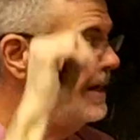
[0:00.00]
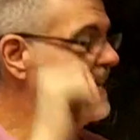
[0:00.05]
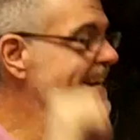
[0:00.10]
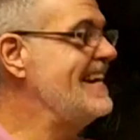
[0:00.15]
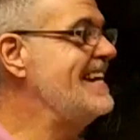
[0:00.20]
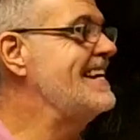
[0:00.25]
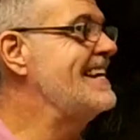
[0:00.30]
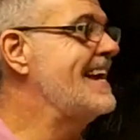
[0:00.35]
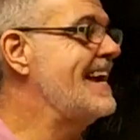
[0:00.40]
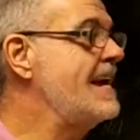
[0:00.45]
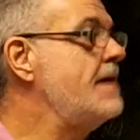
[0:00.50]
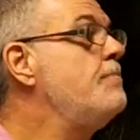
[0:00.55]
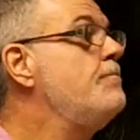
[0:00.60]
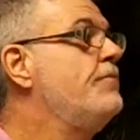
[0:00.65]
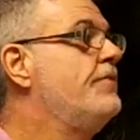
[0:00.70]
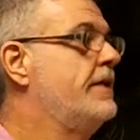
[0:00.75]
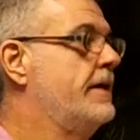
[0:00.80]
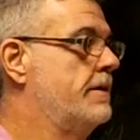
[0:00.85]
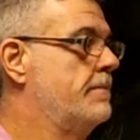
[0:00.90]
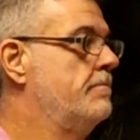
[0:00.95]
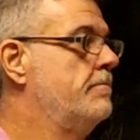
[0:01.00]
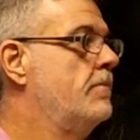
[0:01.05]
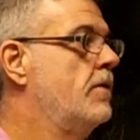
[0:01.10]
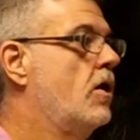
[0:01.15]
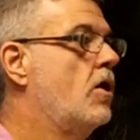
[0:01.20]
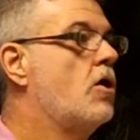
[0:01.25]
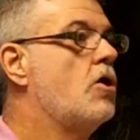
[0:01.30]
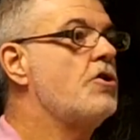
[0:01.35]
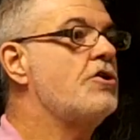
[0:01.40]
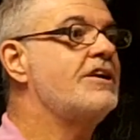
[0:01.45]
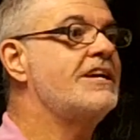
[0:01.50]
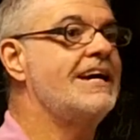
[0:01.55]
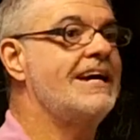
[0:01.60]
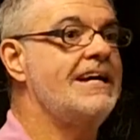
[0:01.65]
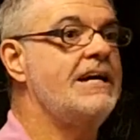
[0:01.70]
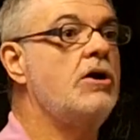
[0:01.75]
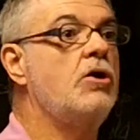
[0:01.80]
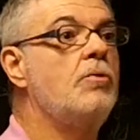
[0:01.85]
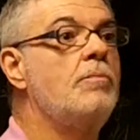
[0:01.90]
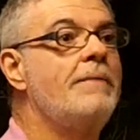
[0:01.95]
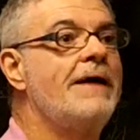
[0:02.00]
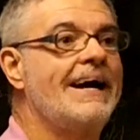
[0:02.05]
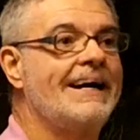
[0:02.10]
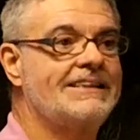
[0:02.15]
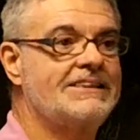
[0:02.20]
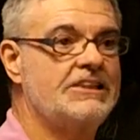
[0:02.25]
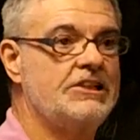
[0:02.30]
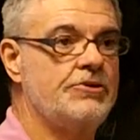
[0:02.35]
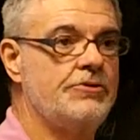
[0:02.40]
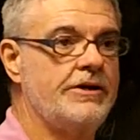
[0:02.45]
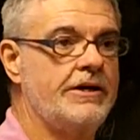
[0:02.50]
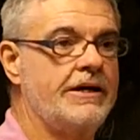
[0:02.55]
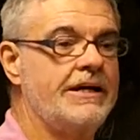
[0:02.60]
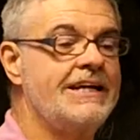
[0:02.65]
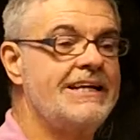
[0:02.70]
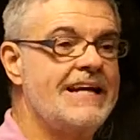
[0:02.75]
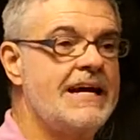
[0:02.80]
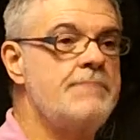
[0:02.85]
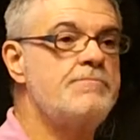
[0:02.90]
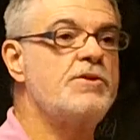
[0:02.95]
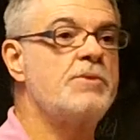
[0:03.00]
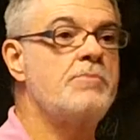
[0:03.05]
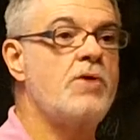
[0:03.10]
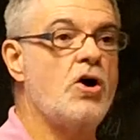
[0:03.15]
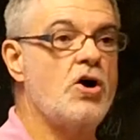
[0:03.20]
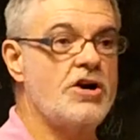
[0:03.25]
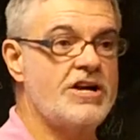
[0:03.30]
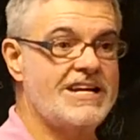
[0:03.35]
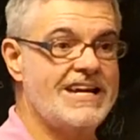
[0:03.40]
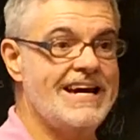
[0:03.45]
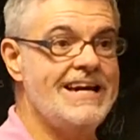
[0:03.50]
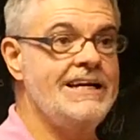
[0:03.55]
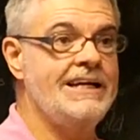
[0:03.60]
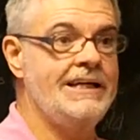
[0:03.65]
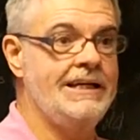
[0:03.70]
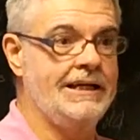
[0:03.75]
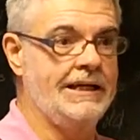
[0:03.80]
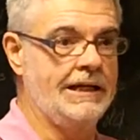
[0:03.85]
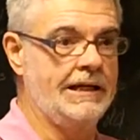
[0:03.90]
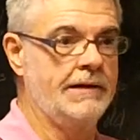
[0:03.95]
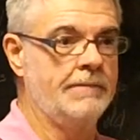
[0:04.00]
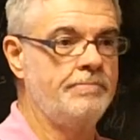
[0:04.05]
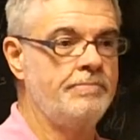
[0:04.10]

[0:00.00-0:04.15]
he named them archaeobacteria. He named them archaea.